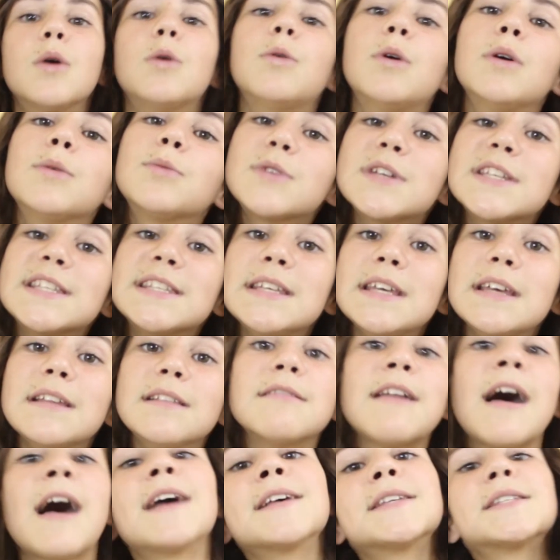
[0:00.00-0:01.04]
What was the
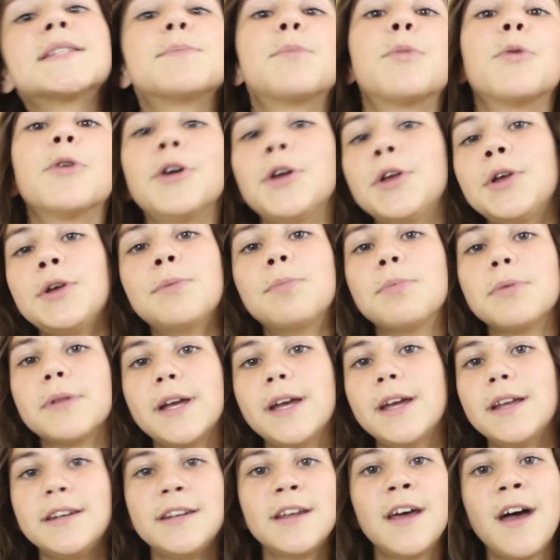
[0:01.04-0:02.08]
last sport you
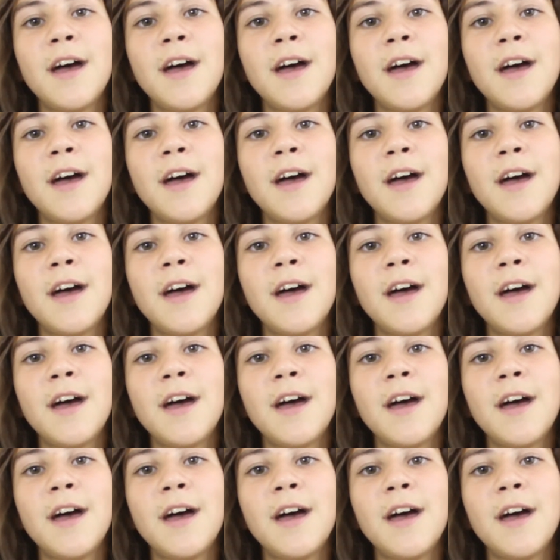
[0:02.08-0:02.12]
played?